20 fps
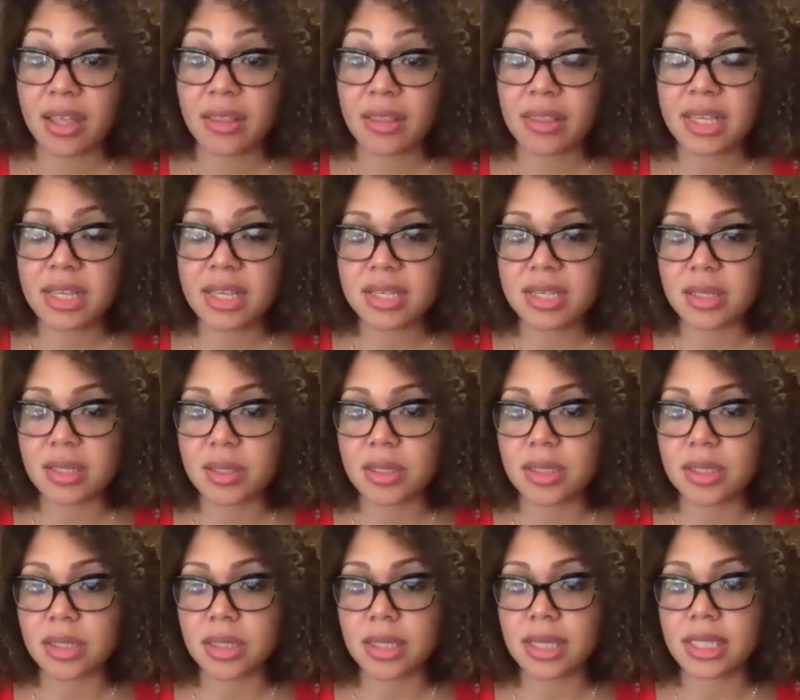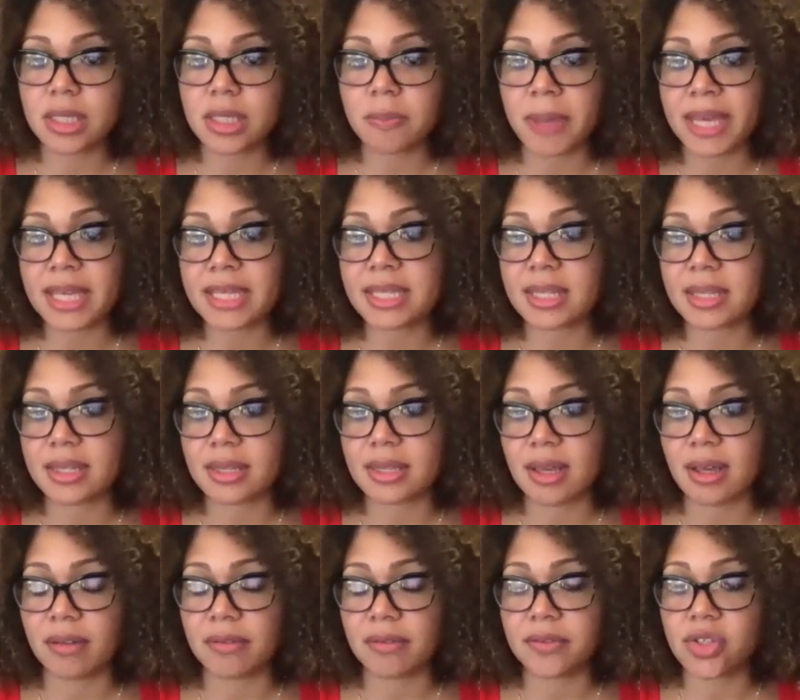these these spaces
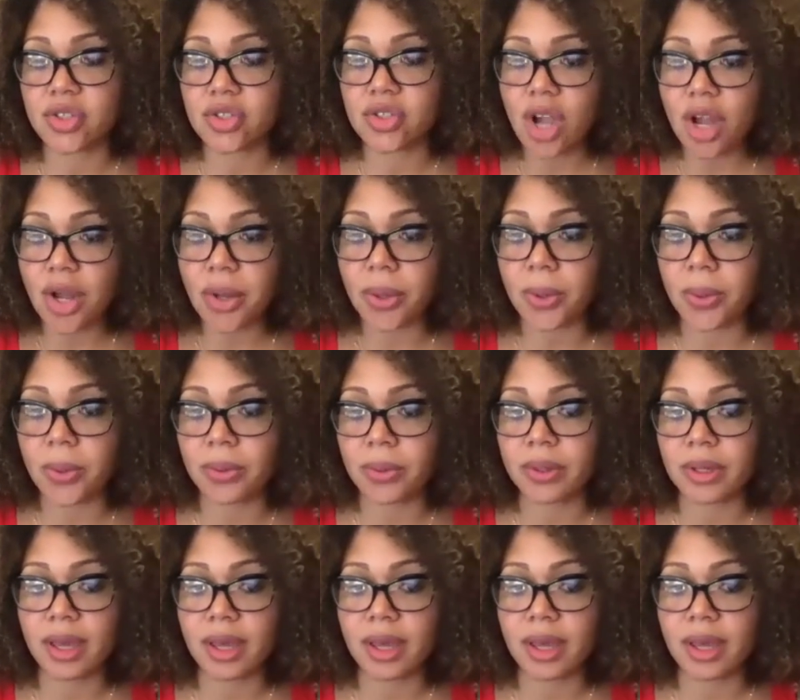of struggle